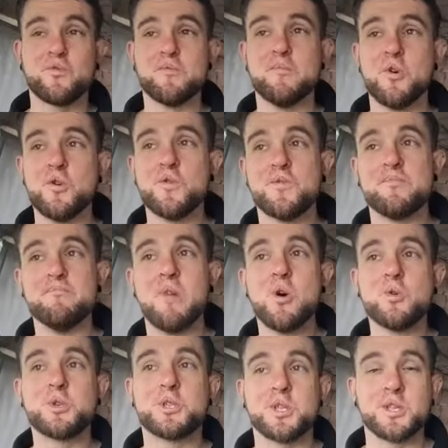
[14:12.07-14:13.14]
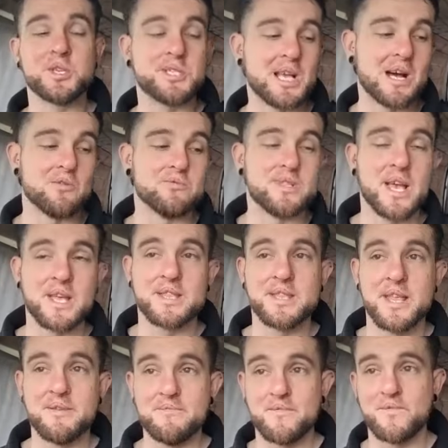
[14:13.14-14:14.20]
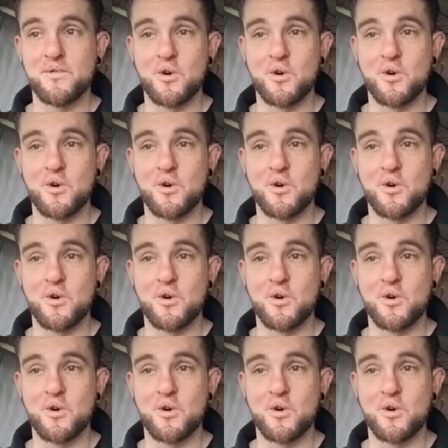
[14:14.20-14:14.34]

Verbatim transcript: removed most of the sound deadening